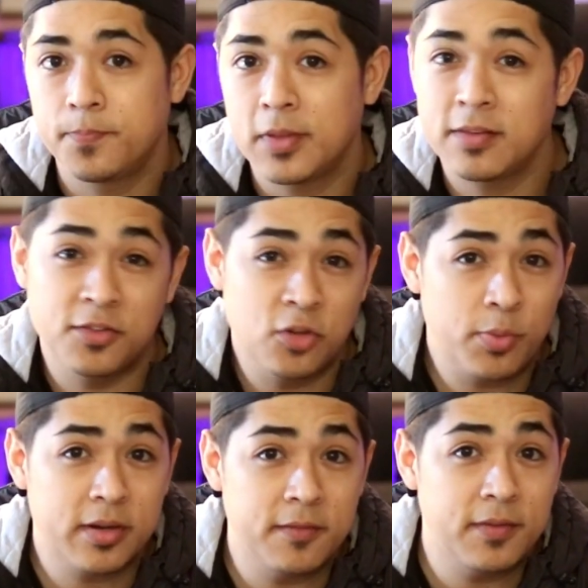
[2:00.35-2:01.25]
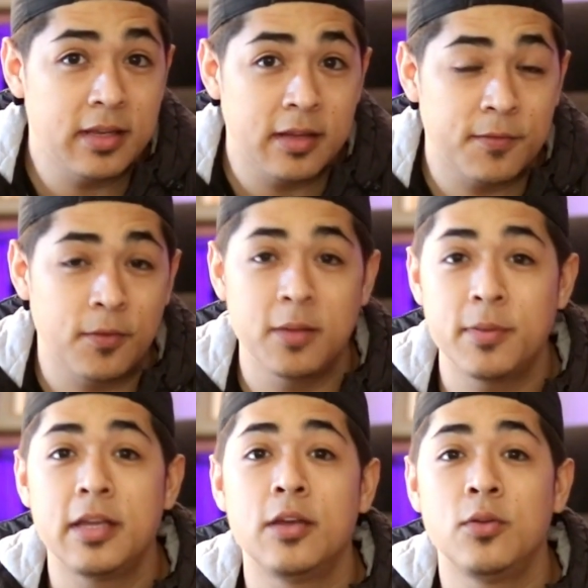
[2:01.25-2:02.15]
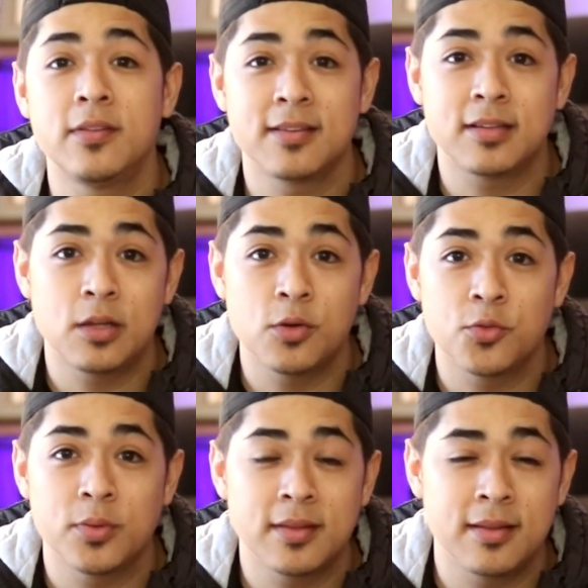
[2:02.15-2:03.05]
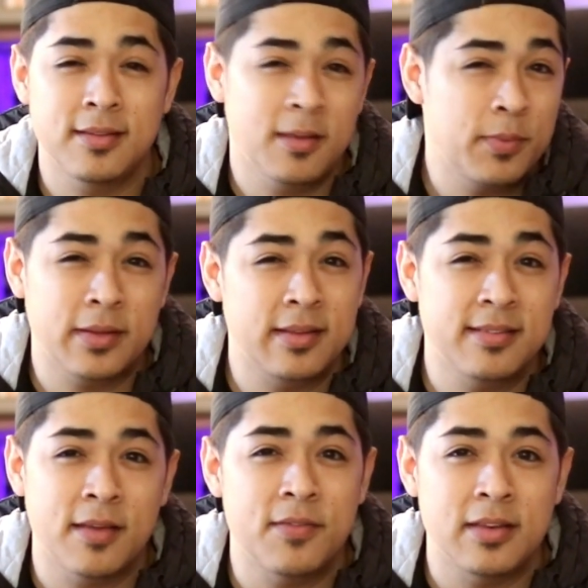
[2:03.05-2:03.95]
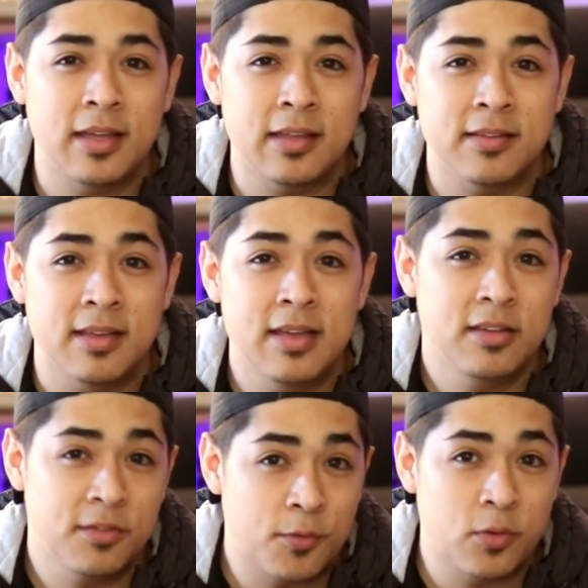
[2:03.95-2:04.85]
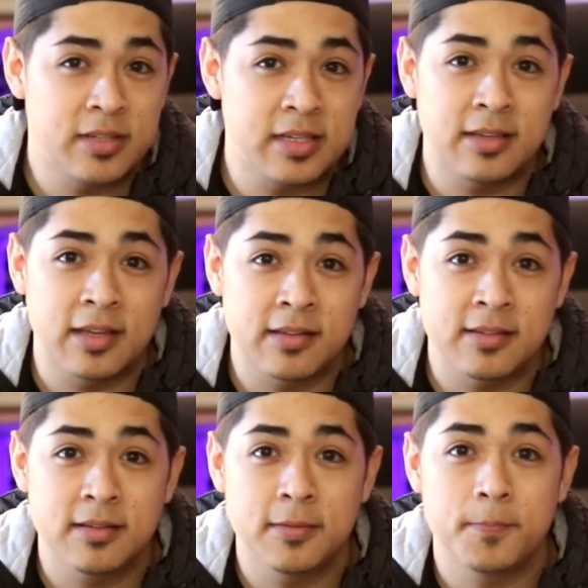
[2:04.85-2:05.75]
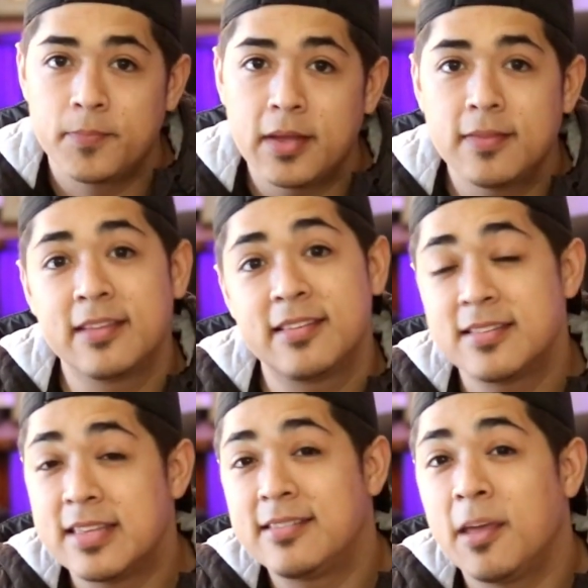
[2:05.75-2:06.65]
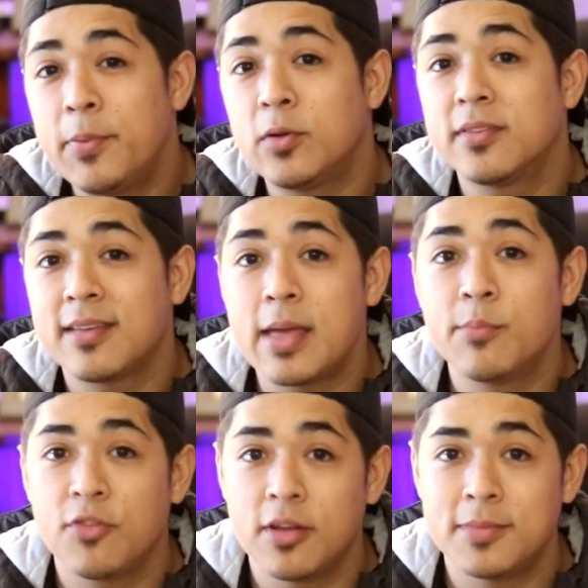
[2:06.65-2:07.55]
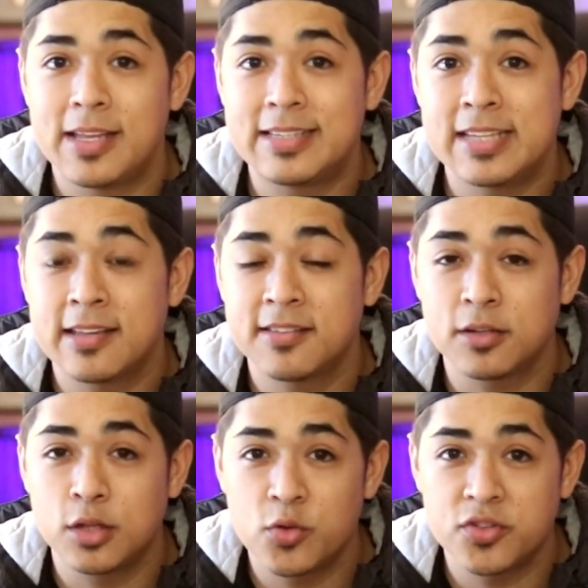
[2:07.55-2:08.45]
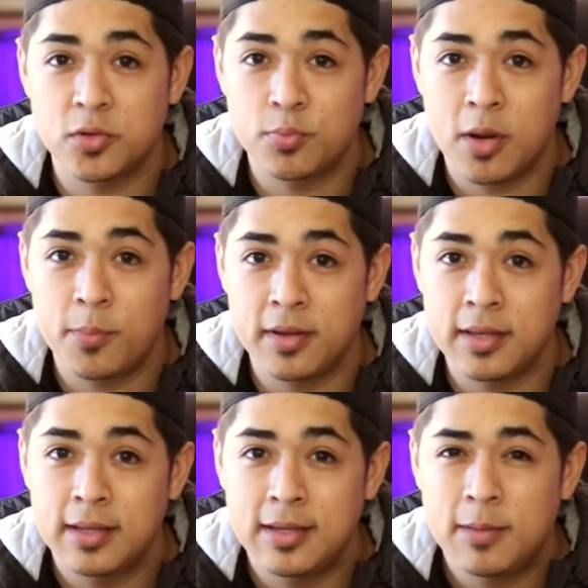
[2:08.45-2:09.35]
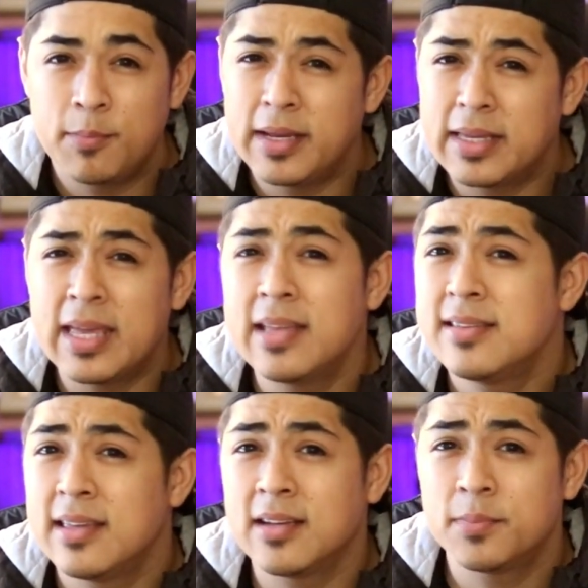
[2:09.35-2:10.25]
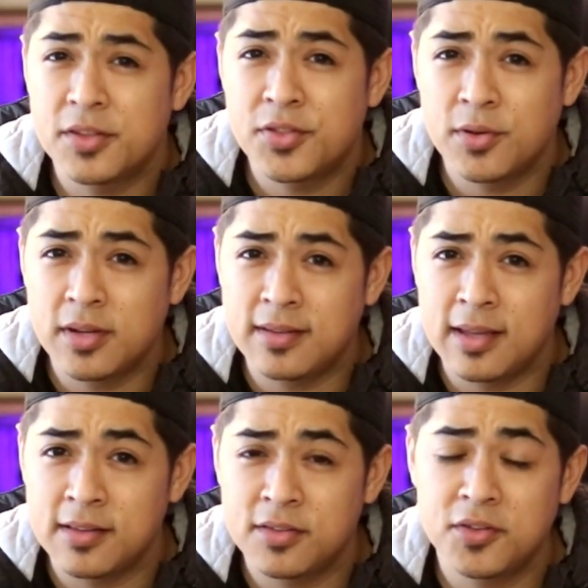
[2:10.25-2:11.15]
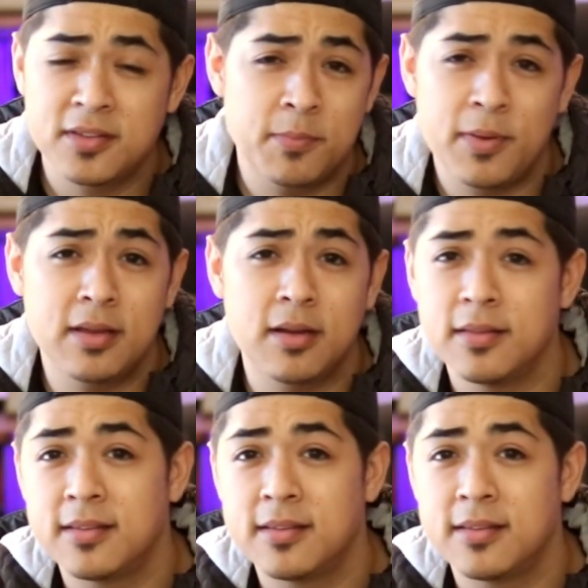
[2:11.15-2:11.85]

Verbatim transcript: This is super convenient for anybody who needs to close within typically 7 days to 14 days. This is the typical time frame that it takes to close on a property, but it can take up to 30 days just depending on the